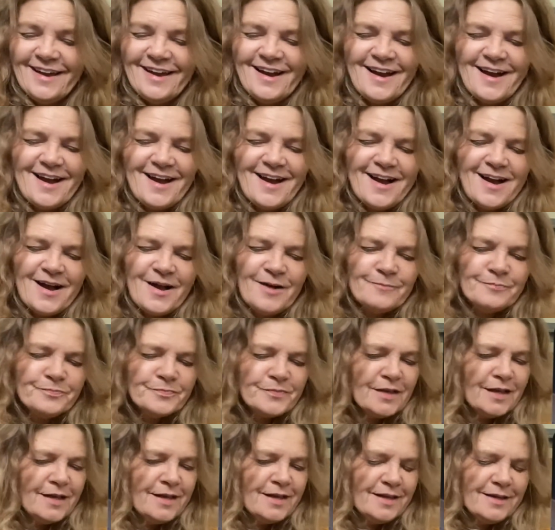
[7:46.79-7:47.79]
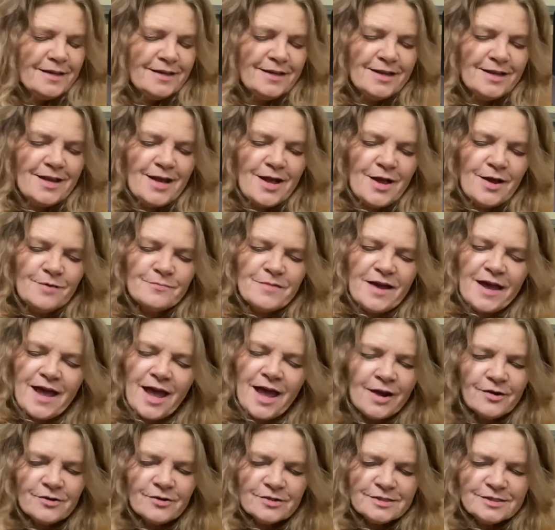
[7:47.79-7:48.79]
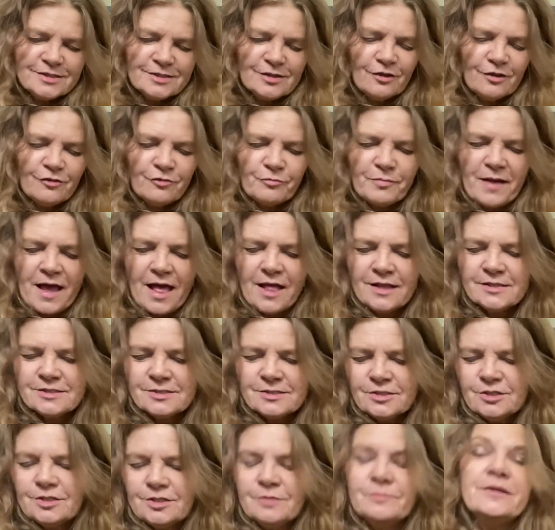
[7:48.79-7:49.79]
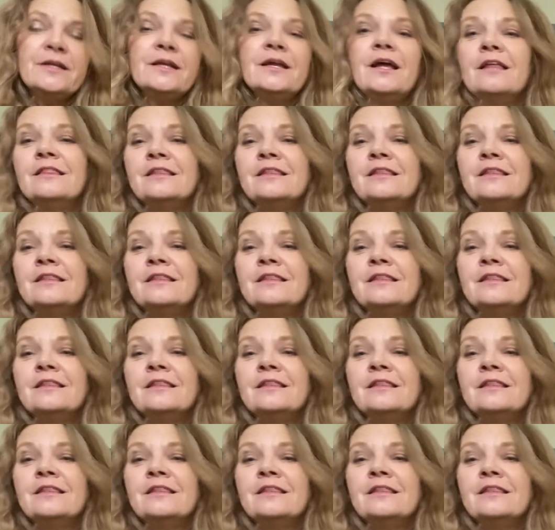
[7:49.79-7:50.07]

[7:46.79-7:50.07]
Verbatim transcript: um, you know, my energy's off balance a little bit.